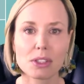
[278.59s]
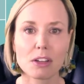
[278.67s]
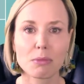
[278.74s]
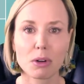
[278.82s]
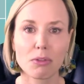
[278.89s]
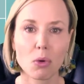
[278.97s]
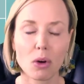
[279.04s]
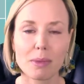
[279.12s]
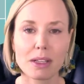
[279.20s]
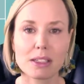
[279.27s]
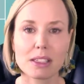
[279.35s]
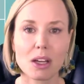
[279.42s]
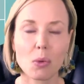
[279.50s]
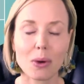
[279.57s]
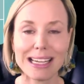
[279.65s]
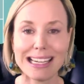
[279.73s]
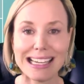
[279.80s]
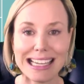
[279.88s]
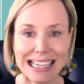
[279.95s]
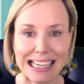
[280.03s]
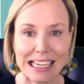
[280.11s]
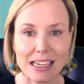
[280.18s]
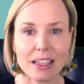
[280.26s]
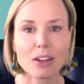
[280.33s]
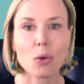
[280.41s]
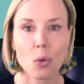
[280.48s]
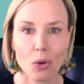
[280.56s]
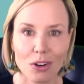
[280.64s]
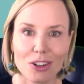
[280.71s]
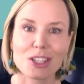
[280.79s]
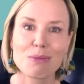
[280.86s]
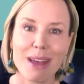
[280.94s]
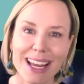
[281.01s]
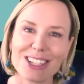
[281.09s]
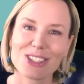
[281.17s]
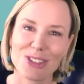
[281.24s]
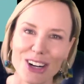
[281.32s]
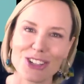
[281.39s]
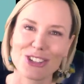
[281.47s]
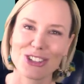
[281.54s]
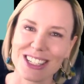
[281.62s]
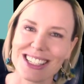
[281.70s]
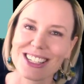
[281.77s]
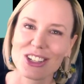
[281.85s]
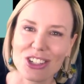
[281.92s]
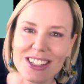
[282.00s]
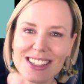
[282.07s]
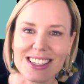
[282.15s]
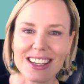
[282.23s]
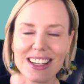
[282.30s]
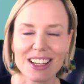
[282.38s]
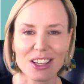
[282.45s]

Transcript: of performance that we need in order to make instructional decisions.